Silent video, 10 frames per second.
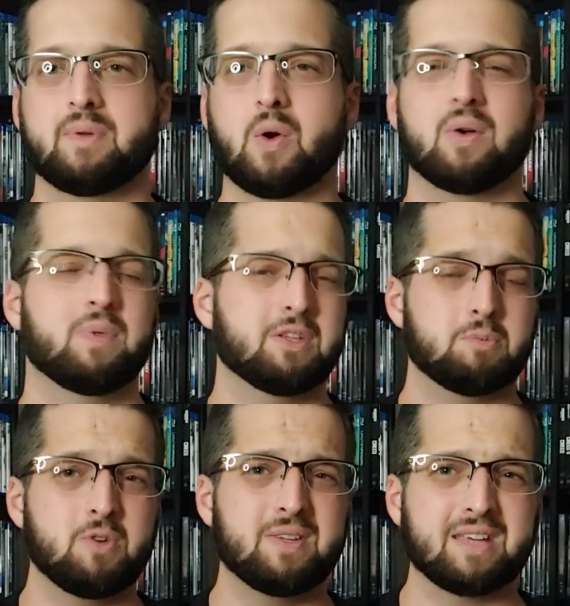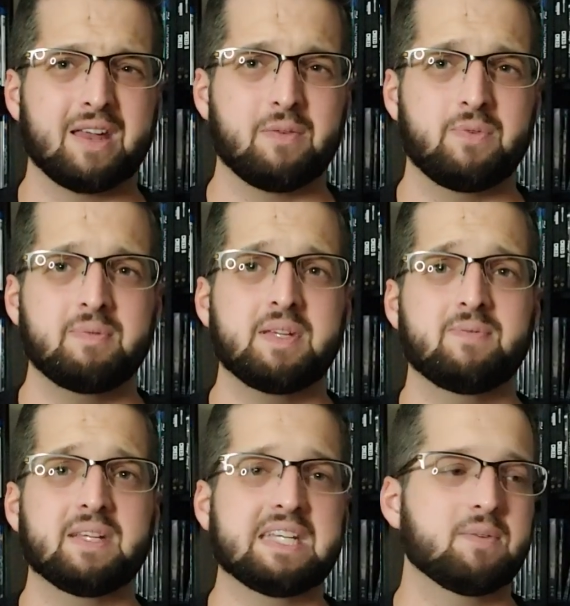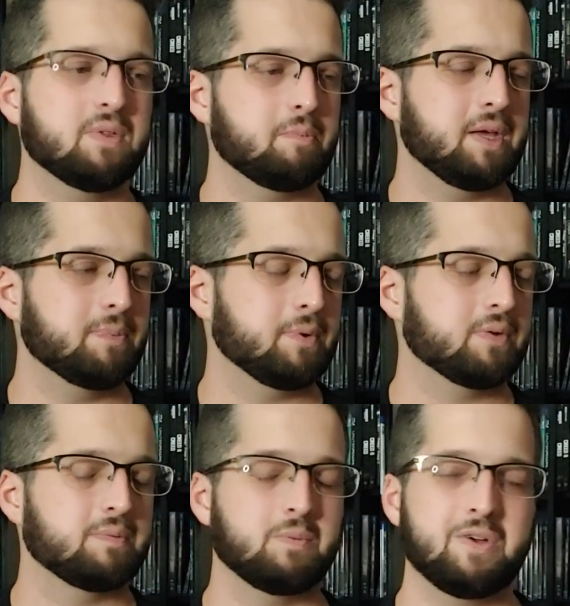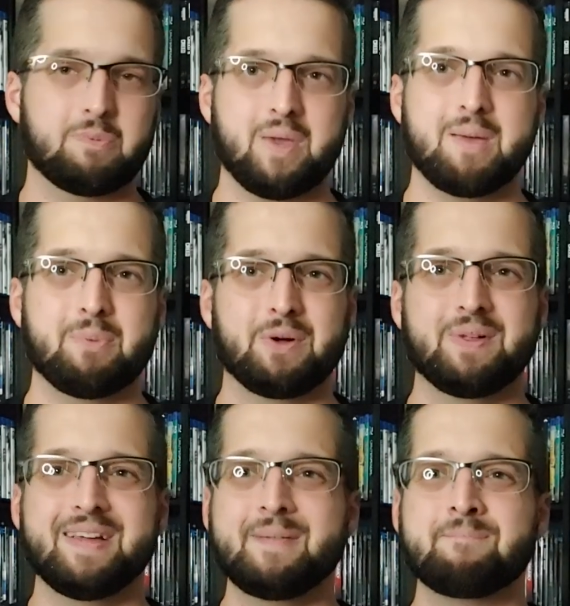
or this movie's kind of 50-50 with people.